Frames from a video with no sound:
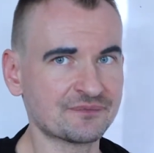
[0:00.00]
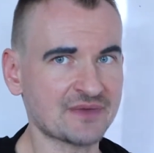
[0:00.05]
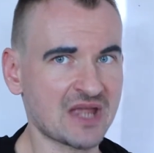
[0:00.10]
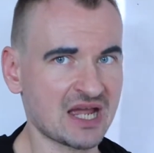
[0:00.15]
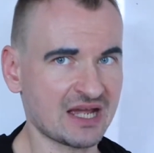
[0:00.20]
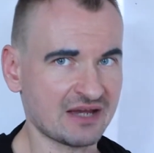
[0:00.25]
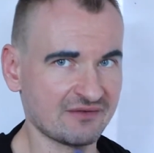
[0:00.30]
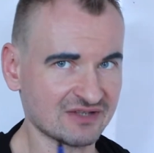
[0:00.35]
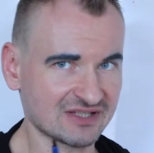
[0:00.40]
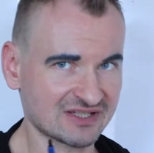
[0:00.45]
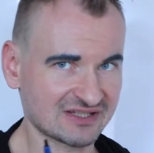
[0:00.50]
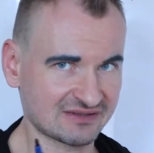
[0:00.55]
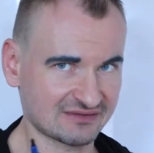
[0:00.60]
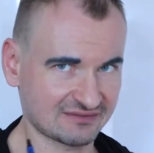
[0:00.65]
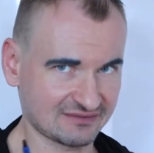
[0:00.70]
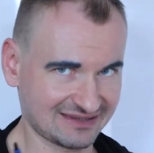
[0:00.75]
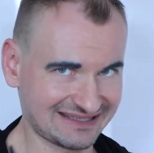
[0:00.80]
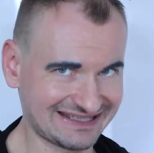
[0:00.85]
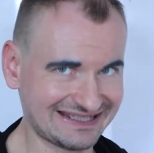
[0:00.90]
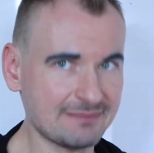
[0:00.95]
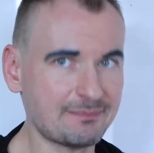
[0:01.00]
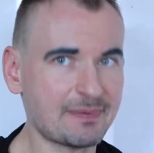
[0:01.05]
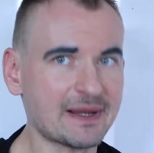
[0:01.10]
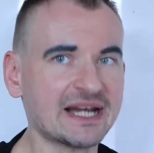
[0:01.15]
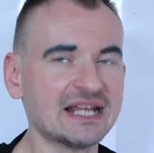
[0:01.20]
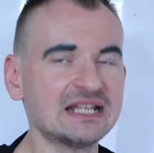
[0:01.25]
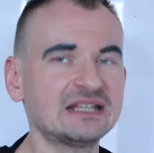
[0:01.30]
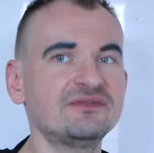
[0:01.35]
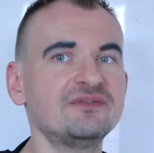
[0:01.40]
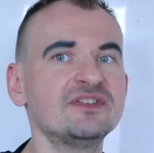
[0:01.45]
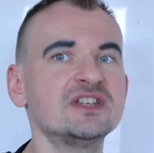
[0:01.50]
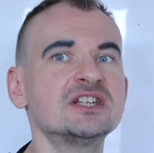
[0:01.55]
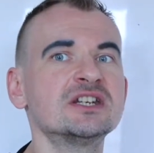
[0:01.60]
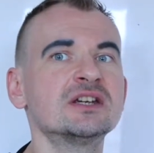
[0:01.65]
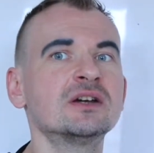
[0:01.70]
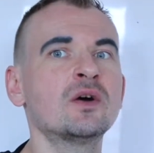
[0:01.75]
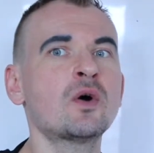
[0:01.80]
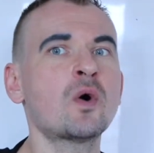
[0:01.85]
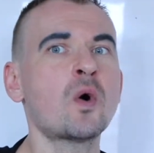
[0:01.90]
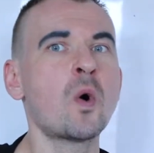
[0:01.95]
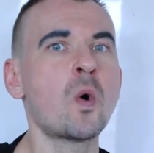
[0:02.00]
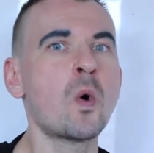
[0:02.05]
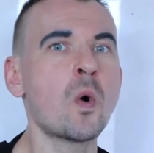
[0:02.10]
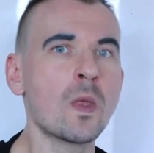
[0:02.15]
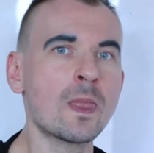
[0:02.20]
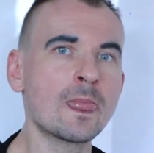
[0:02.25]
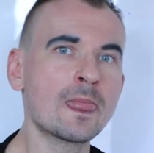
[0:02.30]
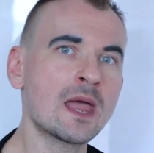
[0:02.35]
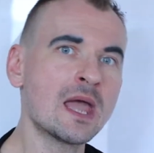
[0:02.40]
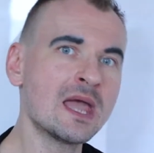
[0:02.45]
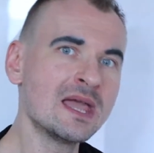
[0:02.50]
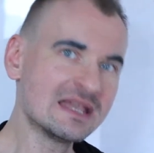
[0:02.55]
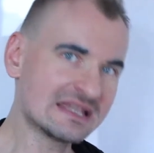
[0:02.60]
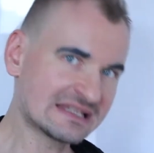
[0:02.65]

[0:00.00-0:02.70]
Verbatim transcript: I have a separate video on